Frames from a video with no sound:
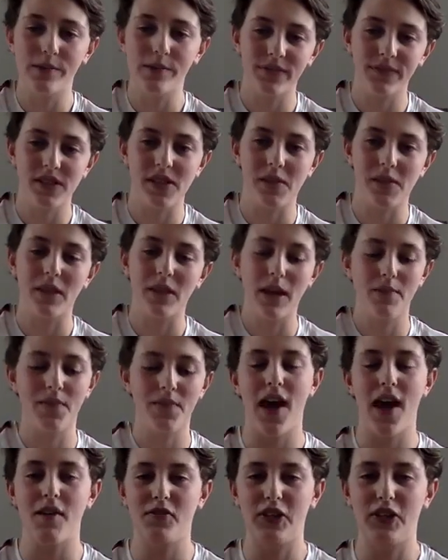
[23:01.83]
Sometimes
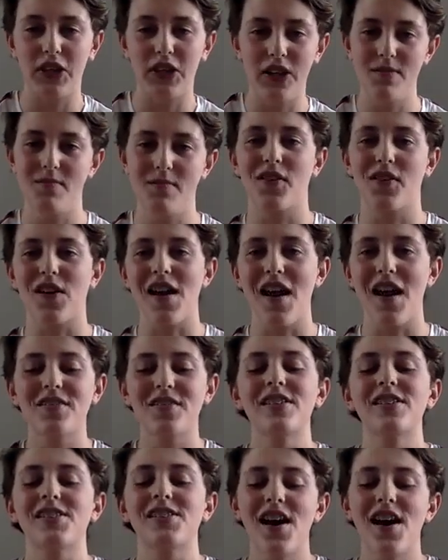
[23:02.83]
I have two before
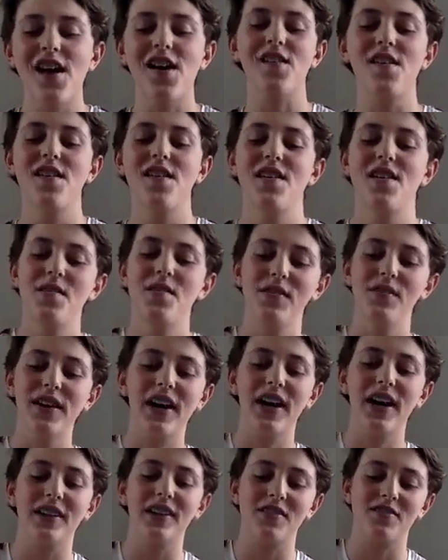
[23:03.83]
every show
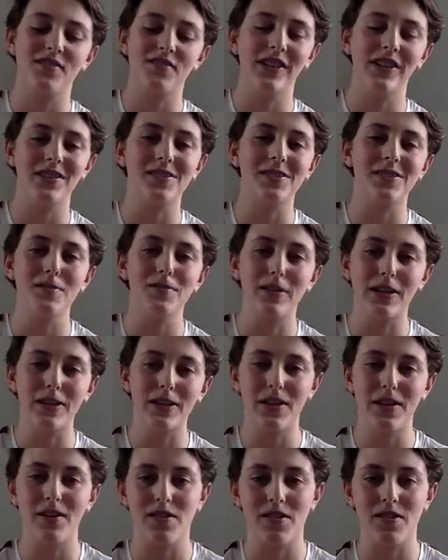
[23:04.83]
because it's really soothing
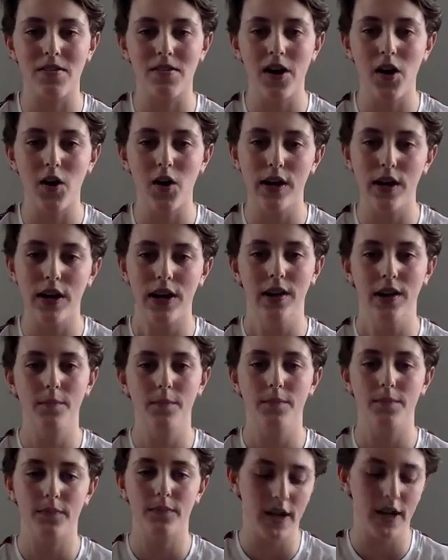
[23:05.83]
to your throat, and it
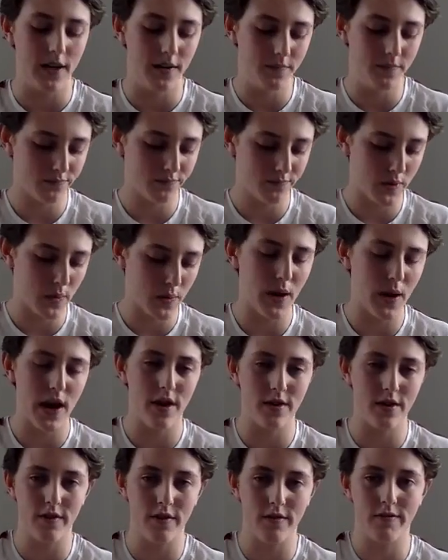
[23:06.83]

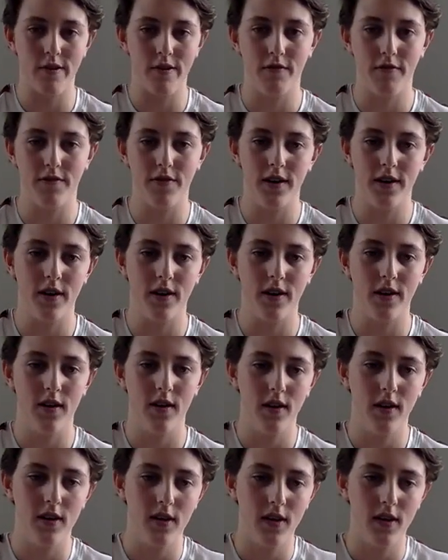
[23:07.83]
prepares your throat for
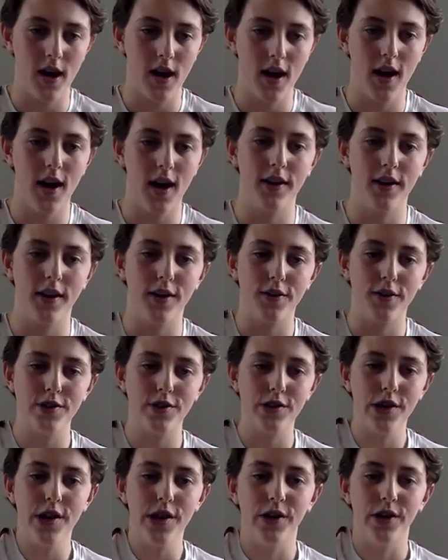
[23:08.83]
another
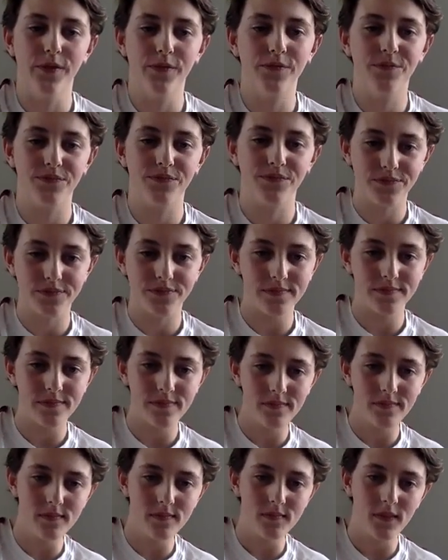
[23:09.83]
show.
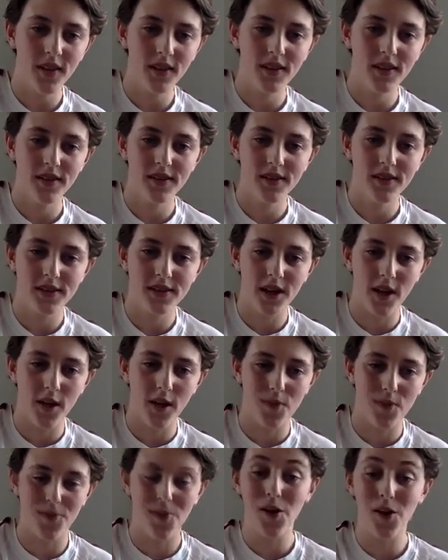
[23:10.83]

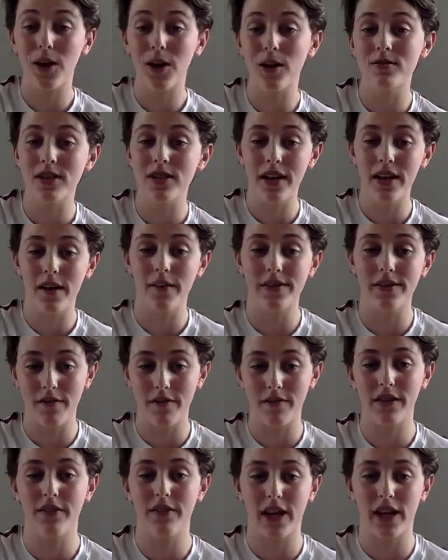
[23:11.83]
So Throat Coat tea, I would
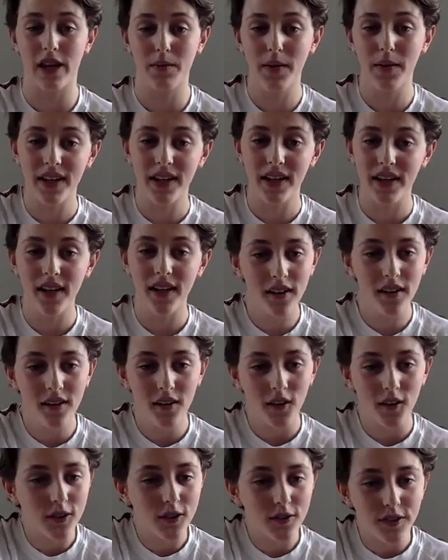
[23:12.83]
definitely recommend it.
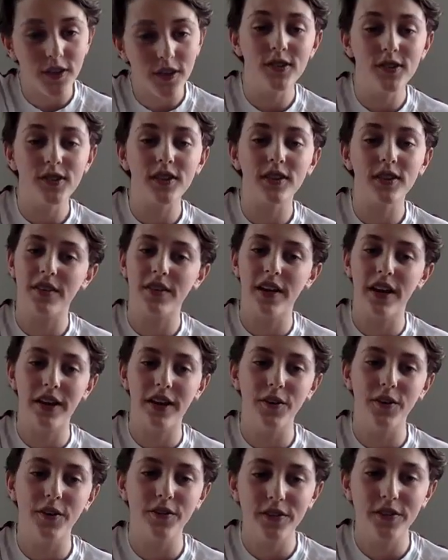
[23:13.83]
Whole Foods, you can find it
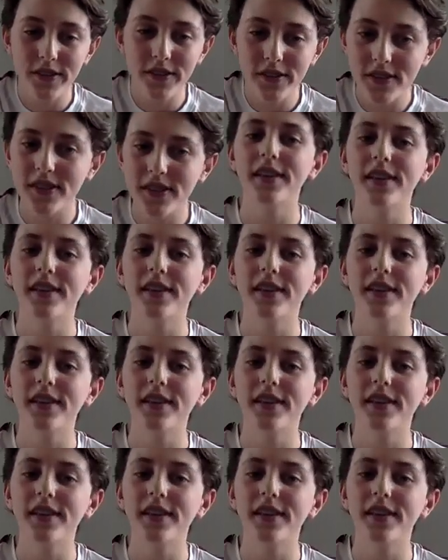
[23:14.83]
at Whole Foods.